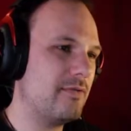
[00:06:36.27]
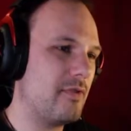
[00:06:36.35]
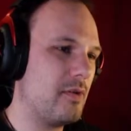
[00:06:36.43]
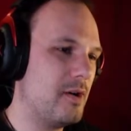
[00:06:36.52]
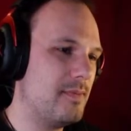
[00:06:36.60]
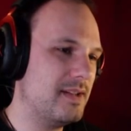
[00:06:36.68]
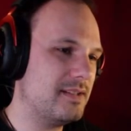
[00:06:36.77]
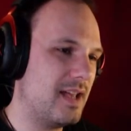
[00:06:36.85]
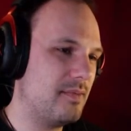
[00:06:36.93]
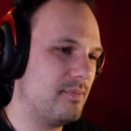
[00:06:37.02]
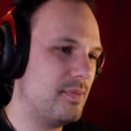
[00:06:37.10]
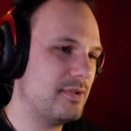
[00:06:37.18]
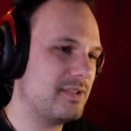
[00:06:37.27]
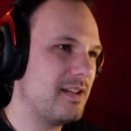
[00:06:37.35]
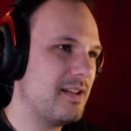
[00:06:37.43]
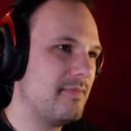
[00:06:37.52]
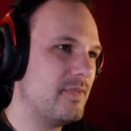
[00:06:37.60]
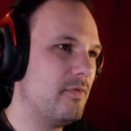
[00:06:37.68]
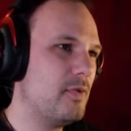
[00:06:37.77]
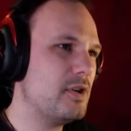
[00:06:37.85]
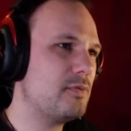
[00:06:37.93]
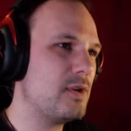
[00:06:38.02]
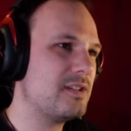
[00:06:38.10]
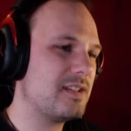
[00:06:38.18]
for a moment and put the
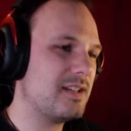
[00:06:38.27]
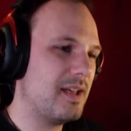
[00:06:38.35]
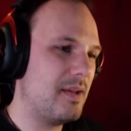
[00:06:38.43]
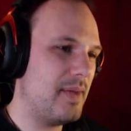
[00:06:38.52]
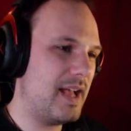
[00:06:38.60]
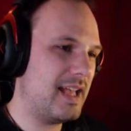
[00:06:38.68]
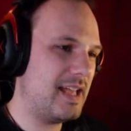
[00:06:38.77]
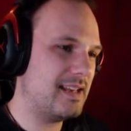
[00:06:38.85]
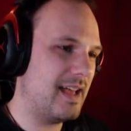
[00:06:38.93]
wood back in